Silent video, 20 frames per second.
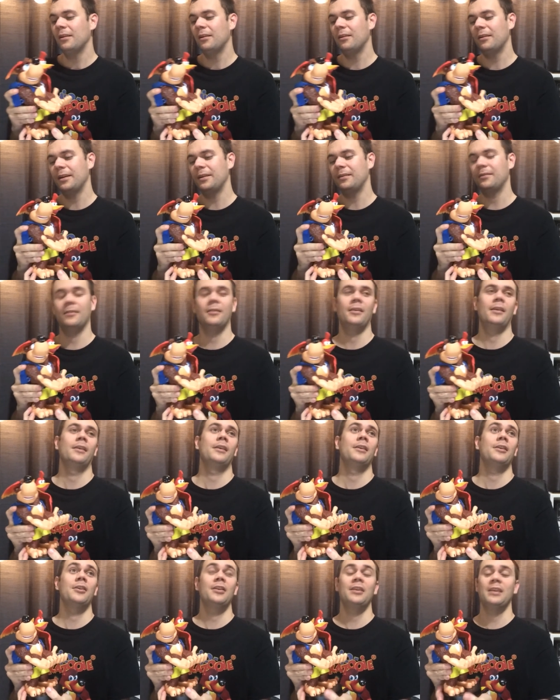Alright, I'm
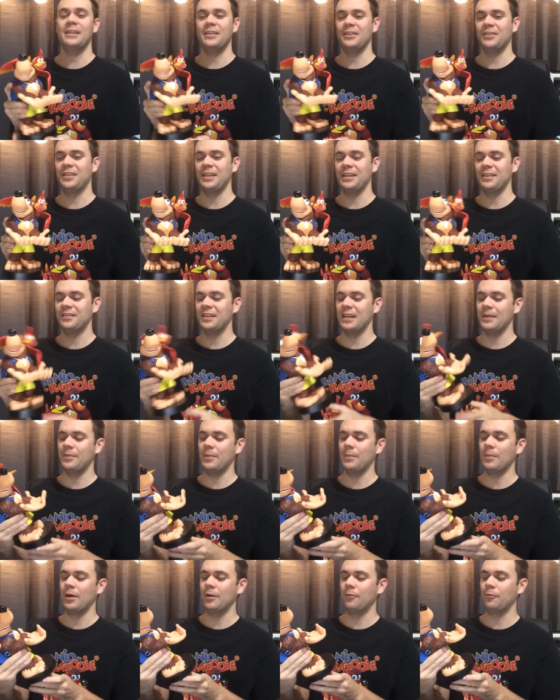going to go get this thing set up
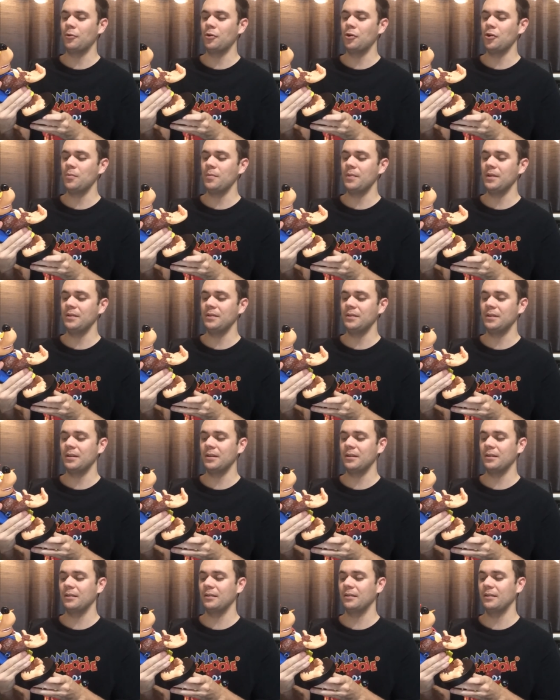in my room, and
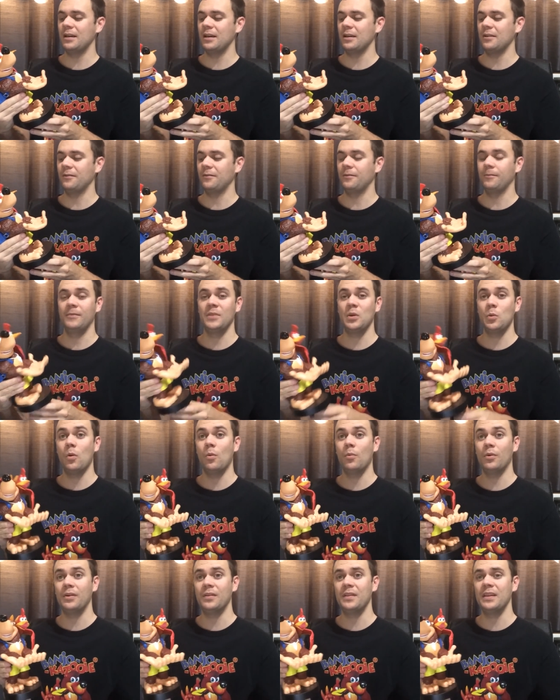uh, yeah, you
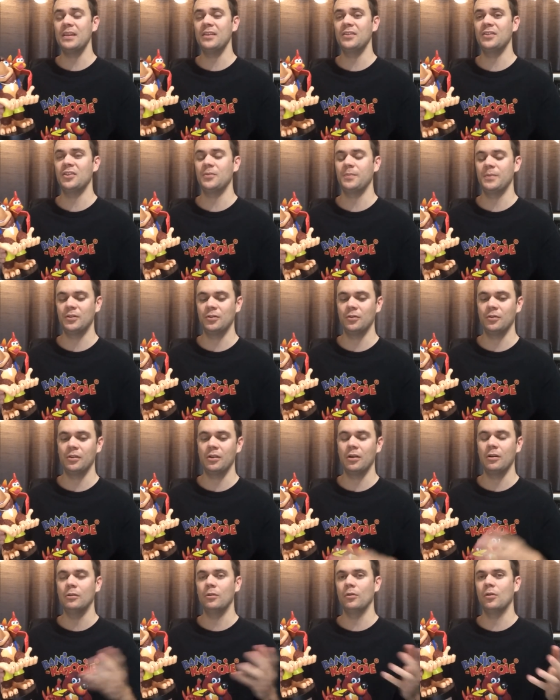want one of these, just be sure to
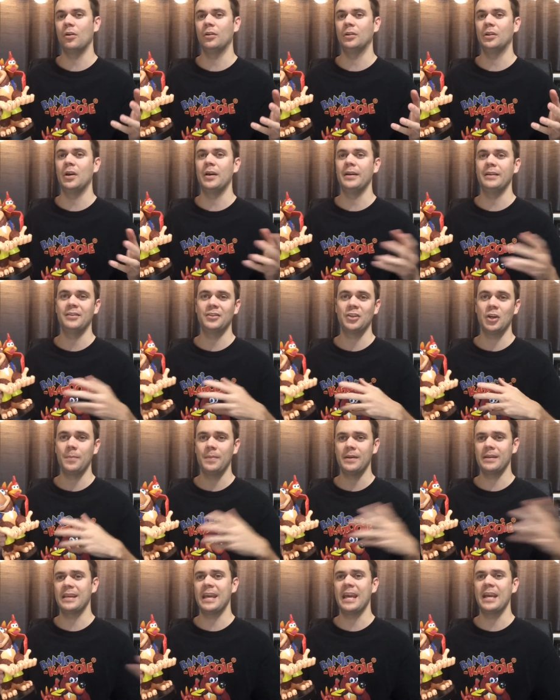go look online. Just
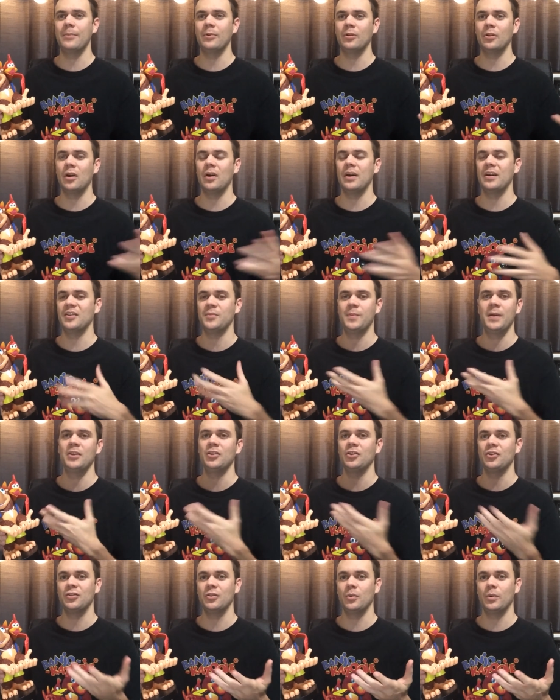type in Cable Guys,
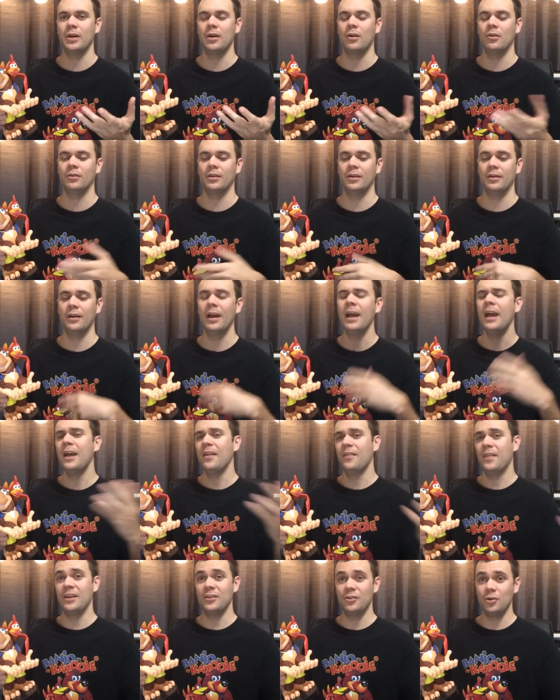Banjo-Kazooie Holder.
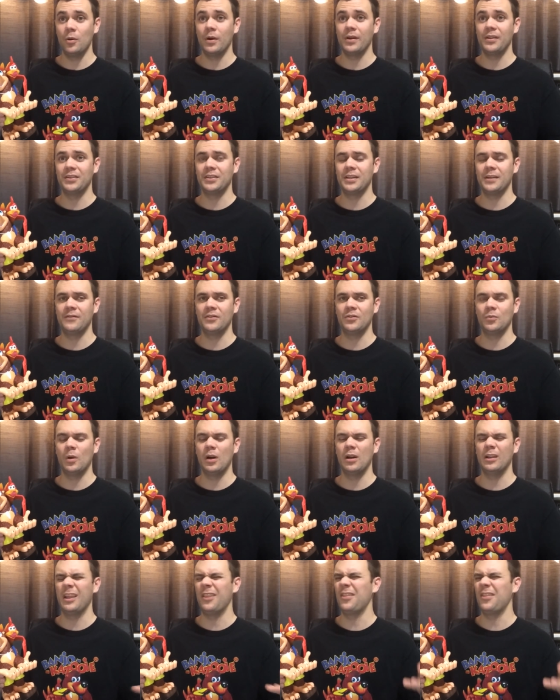They do other stuff as well.